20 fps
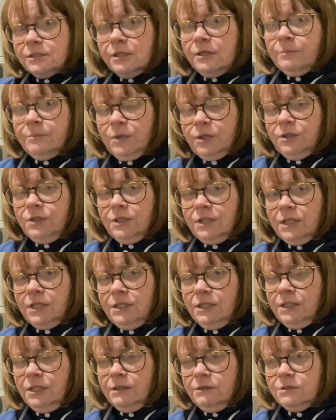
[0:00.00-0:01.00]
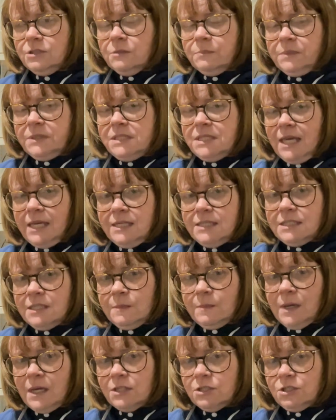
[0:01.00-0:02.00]
but you can use a
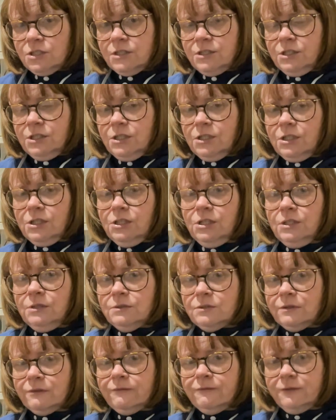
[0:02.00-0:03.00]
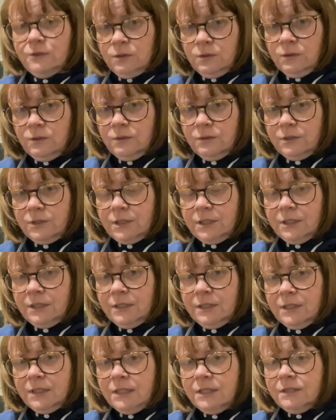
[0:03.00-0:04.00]
potato masher, you can use a fork.
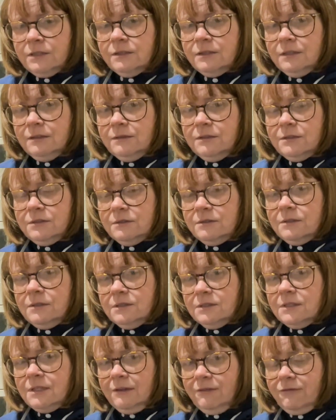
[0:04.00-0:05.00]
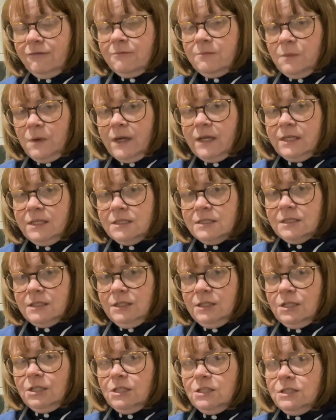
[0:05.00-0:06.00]
So there's different ways that
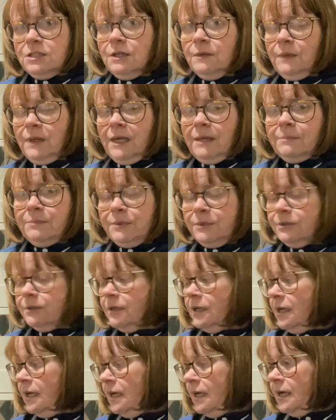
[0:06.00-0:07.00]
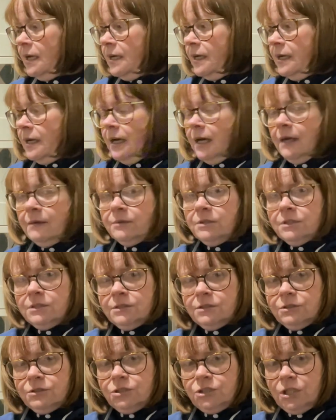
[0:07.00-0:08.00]
you can do it, but I'm going
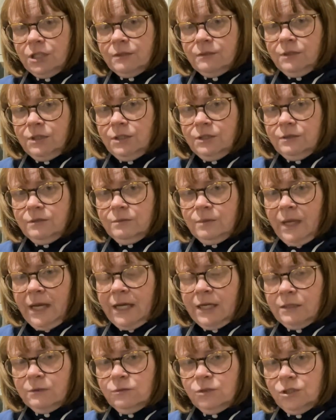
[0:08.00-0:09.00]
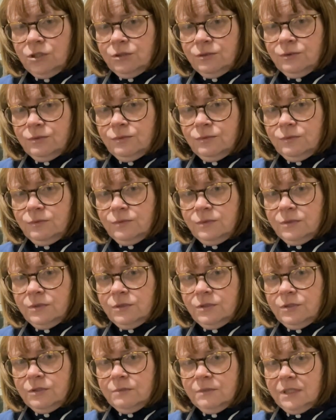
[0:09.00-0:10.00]
to show you how to
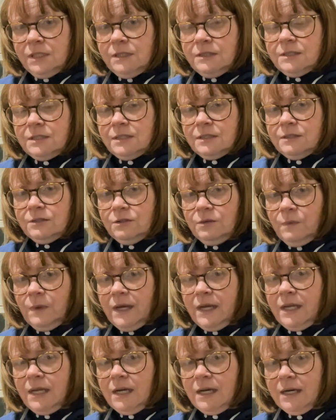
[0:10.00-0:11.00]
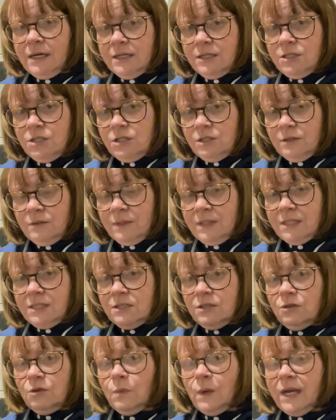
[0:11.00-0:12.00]
do it the way I do it,
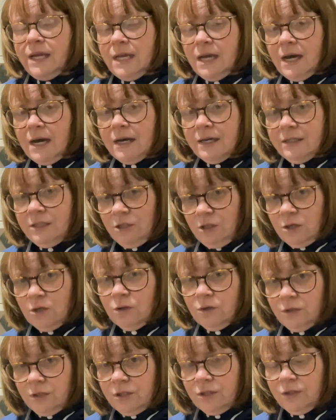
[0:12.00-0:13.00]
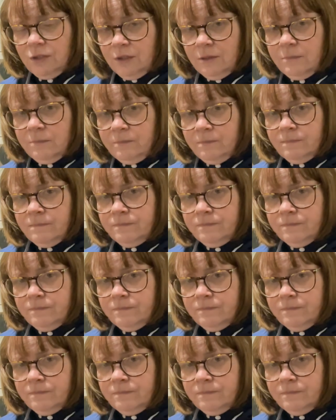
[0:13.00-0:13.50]
the way I cook them,